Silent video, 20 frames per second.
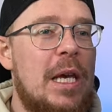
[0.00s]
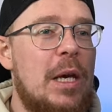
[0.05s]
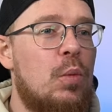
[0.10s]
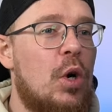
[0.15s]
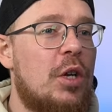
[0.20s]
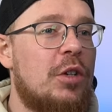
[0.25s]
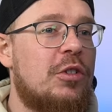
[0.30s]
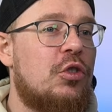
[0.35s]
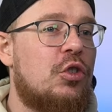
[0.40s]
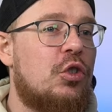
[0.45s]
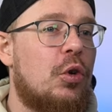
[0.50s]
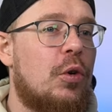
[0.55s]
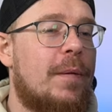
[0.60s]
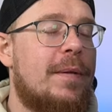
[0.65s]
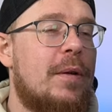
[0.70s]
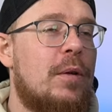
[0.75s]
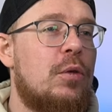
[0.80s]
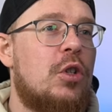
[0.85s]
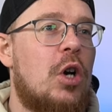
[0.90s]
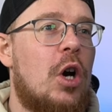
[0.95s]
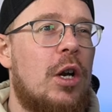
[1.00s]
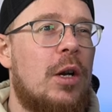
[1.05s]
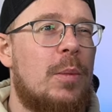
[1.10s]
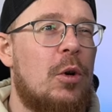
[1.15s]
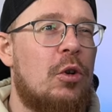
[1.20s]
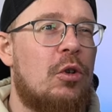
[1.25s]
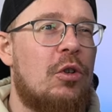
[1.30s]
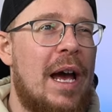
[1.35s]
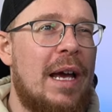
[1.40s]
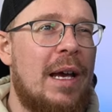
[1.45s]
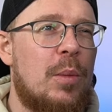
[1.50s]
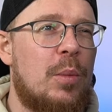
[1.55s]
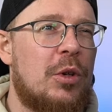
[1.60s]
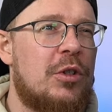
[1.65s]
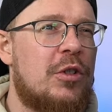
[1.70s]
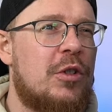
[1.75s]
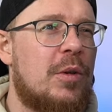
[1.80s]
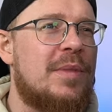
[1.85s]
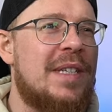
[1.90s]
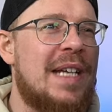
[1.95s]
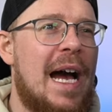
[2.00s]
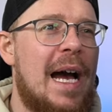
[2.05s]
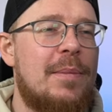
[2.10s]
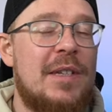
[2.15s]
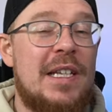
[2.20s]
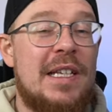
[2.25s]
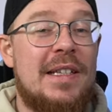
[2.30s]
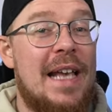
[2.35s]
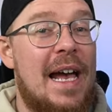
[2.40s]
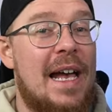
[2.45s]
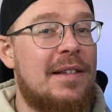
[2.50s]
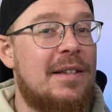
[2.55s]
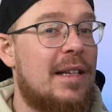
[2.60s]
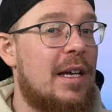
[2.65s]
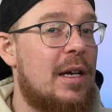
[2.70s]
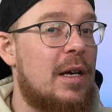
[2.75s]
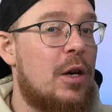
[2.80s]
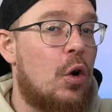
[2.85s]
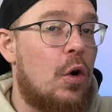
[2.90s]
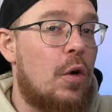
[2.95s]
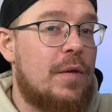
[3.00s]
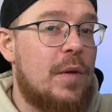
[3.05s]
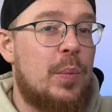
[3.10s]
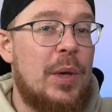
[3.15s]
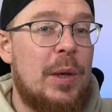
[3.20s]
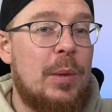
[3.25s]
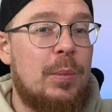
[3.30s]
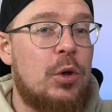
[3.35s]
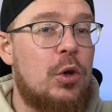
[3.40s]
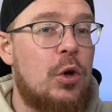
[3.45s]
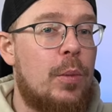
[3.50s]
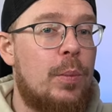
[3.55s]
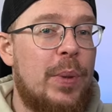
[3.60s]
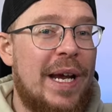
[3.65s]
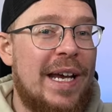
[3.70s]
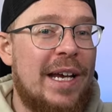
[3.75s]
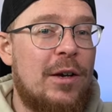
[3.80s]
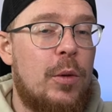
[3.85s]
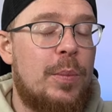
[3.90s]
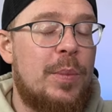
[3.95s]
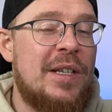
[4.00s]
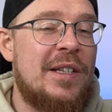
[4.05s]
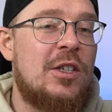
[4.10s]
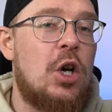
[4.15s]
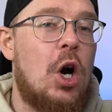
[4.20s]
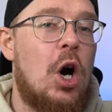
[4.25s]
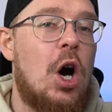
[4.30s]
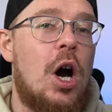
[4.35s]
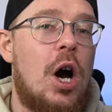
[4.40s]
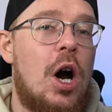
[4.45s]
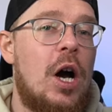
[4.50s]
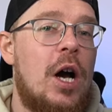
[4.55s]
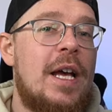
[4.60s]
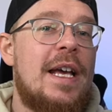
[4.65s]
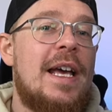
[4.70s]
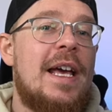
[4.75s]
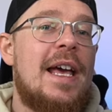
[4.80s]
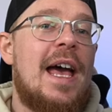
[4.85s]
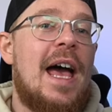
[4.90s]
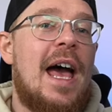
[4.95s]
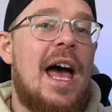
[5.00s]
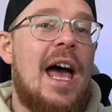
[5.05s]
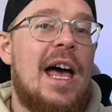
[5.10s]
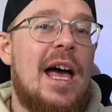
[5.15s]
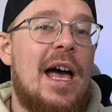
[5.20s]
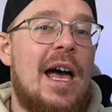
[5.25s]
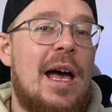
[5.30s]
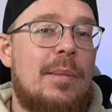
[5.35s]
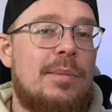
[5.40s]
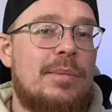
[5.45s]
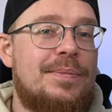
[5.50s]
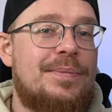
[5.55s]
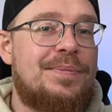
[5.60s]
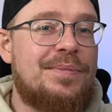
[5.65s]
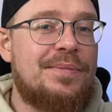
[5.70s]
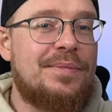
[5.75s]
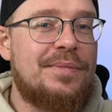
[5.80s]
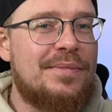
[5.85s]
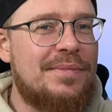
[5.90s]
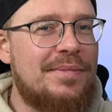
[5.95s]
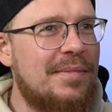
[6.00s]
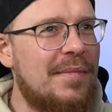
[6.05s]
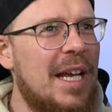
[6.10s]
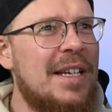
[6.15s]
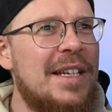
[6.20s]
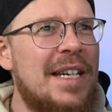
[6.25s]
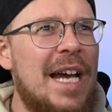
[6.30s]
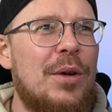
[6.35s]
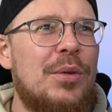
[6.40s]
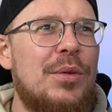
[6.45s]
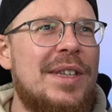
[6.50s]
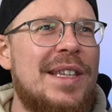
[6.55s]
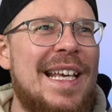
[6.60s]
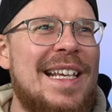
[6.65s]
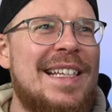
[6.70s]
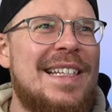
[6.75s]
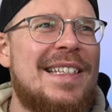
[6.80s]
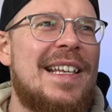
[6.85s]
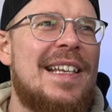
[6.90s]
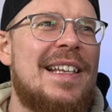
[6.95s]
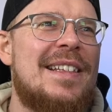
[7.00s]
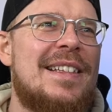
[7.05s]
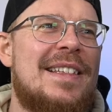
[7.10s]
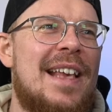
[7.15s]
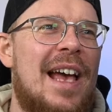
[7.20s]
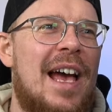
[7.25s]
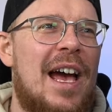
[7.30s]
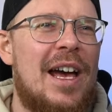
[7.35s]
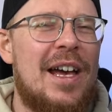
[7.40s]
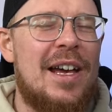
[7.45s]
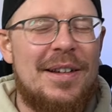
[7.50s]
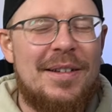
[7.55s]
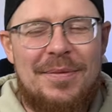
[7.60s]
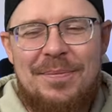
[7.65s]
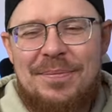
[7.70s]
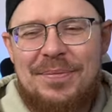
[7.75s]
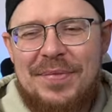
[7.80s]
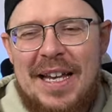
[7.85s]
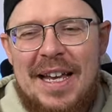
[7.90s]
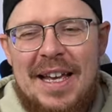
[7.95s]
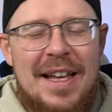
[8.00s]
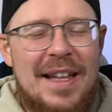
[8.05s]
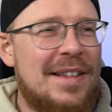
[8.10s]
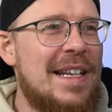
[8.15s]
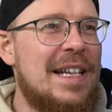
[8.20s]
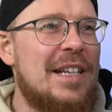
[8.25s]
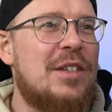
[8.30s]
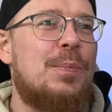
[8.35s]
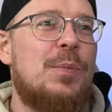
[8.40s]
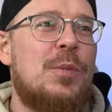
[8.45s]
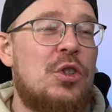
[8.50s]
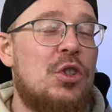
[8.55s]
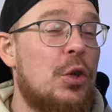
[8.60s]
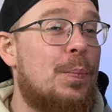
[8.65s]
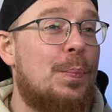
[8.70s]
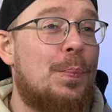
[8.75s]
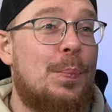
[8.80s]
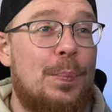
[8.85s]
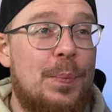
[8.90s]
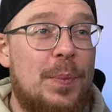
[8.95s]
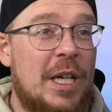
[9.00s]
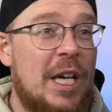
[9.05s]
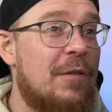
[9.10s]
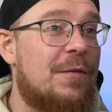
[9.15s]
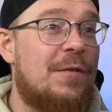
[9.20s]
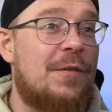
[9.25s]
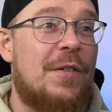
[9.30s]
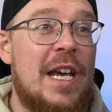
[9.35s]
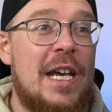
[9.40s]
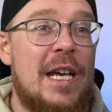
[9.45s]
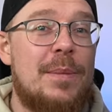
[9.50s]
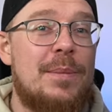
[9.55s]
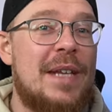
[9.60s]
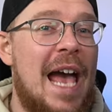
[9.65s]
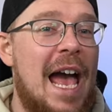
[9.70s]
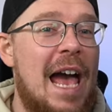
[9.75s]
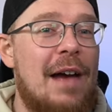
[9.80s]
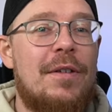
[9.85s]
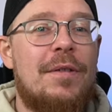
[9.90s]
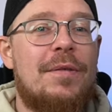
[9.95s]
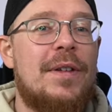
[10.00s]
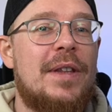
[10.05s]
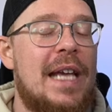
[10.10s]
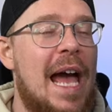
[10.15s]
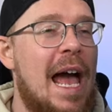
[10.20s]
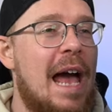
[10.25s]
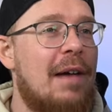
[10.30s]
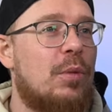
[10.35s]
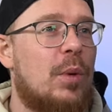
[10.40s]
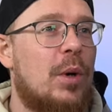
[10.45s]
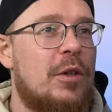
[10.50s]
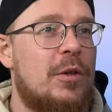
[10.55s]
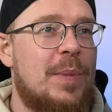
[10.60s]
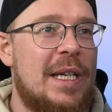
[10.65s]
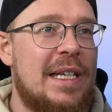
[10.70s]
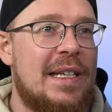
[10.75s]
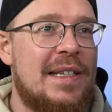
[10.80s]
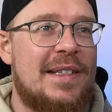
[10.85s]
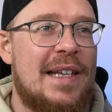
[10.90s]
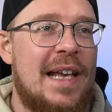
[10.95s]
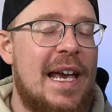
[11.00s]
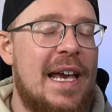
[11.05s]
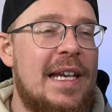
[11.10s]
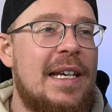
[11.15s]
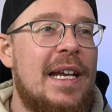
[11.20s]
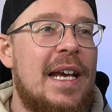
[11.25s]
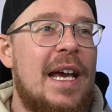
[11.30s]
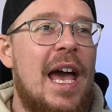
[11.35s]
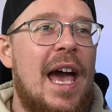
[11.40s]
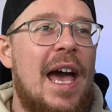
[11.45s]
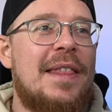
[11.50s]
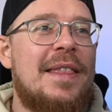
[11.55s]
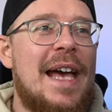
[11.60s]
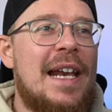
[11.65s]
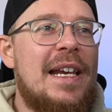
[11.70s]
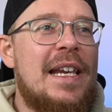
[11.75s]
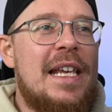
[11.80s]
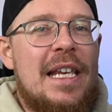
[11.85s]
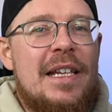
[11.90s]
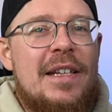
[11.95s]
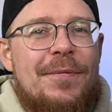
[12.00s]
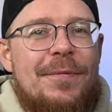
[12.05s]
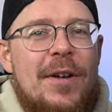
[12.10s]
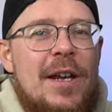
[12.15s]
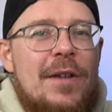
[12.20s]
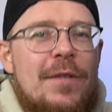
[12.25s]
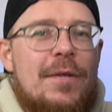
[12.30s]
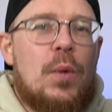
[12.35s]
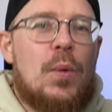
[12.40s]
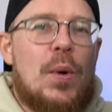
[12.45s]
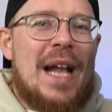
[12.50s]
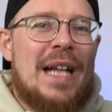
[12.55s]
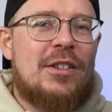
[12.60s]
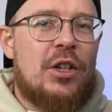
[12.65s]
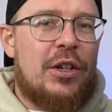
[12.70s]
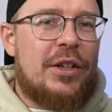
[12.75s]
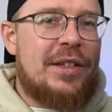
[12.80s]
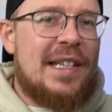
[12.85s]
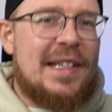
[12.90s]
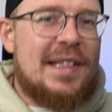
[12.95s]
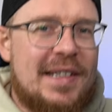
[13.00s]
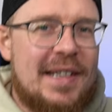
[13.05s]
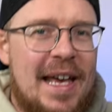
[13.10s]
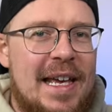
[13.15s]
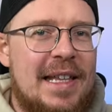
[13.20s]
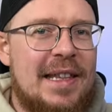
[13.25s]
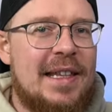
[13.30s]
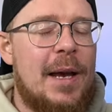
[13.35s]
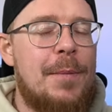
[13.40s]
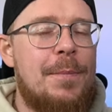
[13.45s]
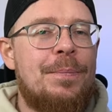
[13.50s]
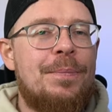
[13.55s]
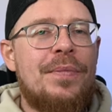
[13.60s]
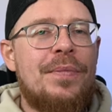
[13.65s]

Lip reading: He wasn't sure if it was Conor McGregor, but sometimes he says that other people come pick up his car. Now, this is this just confirms everything that everyone's been saying. And then he further went on to say that